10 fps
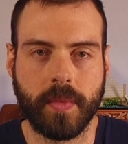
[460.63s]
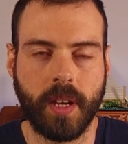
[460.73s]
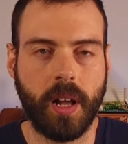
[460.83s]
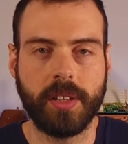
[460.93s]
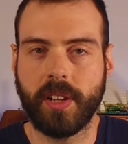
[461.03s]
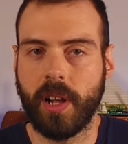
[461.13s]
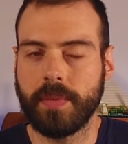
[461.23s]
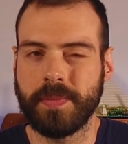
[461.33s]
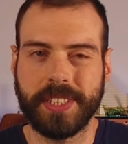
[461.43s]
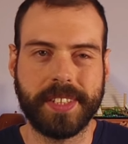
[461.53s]
All in all,
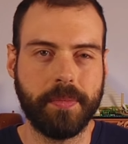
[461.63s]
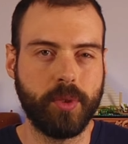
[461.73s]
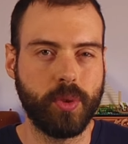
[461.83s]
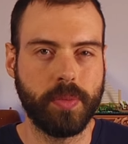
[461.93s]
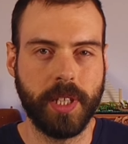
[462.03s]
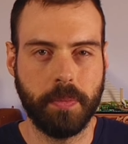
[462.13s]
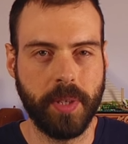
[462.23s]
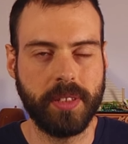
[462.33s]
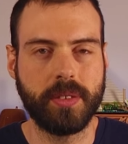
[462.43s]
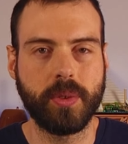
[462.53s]
this game took me a
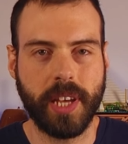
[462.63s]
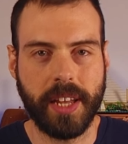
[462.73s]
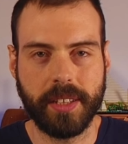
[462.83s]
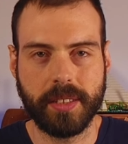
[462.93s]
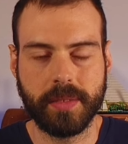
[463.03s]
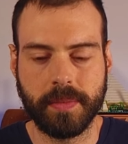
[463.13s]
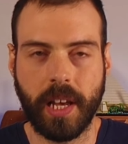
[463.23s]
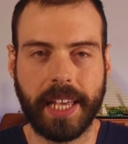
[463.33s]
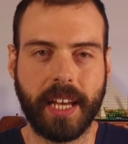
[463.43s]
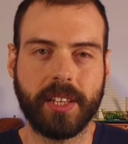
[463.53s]
bit to get it. I
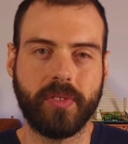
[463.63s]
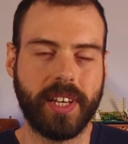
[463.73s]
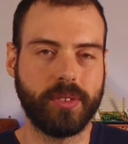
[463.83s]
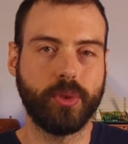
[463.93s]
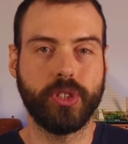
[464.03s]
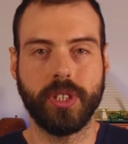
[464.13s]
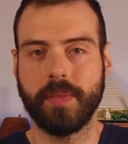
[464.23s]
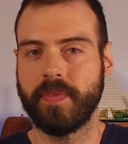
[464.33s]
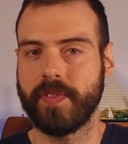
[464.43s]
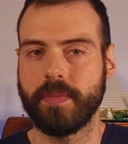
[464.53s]
kind of had to
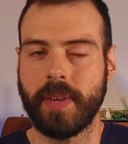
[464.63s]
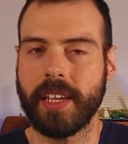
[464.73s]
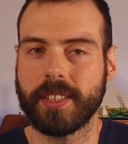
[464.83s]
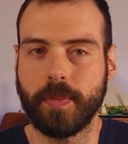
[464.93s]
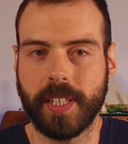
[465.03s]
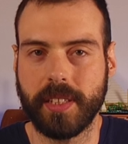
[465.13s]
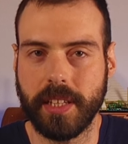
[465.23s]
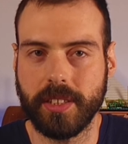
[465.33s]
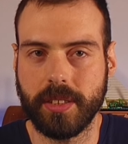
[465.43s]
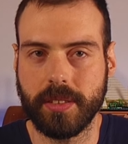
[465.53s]
shift my
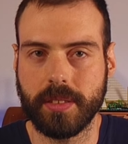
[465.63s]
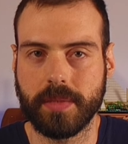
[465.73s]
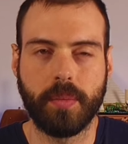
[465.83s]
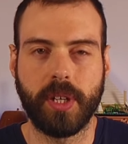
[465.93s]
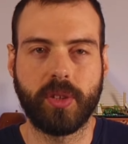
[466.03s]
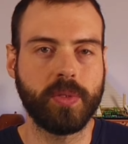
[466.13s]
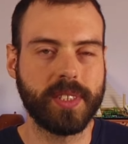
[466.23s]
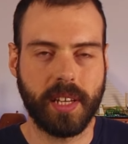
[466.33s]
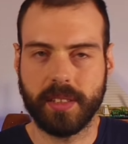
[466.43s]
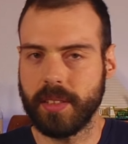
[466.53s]
expectations, but once
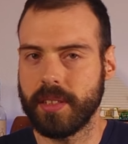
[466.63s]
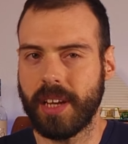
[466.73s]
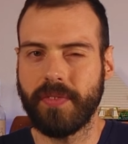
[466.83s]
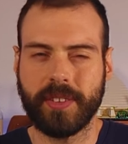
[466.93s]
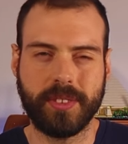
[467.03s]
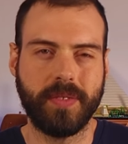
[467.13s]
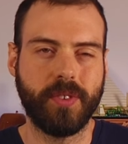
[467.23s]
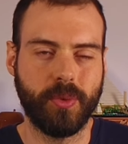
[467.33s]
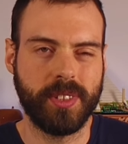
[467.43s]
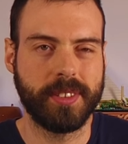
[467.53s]
I did, I found something
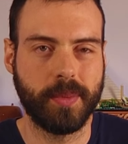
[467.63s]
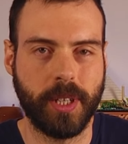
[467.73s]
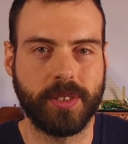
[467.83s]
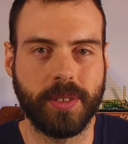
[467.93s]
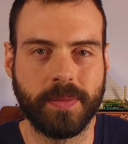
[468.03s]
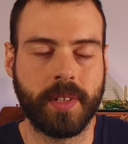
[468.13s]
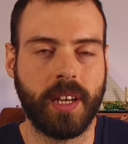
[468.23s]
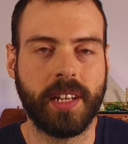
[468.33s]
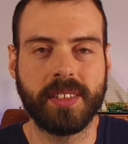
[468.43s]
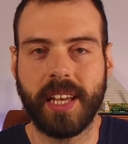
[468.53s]
really special. And
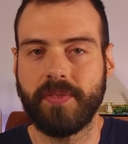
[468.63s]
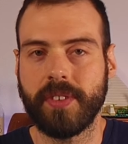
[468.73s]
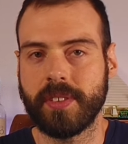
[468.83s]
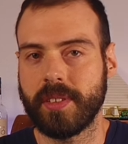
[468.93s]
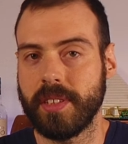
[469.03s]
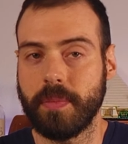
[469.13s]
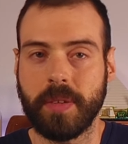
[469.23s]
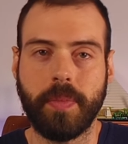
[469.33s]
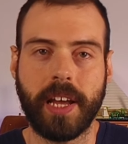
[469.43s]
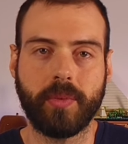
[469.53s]
I'll definitely be
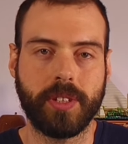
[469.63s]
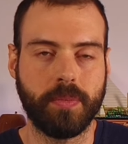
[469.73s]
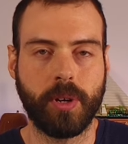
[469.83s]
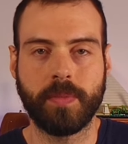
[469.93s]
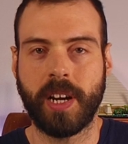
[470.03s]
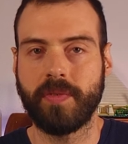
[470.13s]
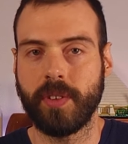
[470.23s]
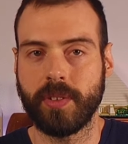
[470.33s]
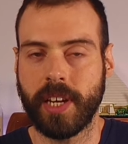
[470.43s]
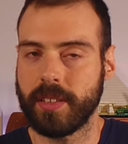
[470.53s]
back with more Marvel
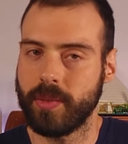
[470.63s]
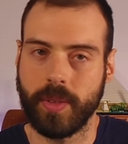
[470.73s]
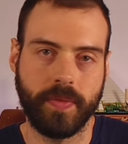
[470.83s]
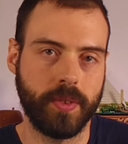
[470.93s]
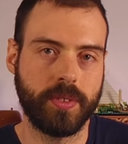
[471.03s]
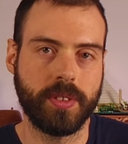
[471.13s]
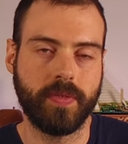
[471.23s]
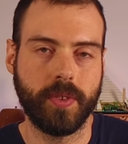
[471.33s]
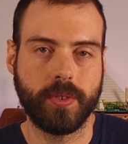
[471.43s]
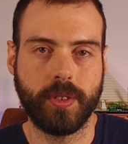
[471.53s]
United reviews in the
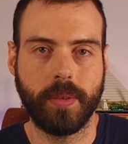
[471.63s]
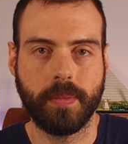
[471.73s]
future,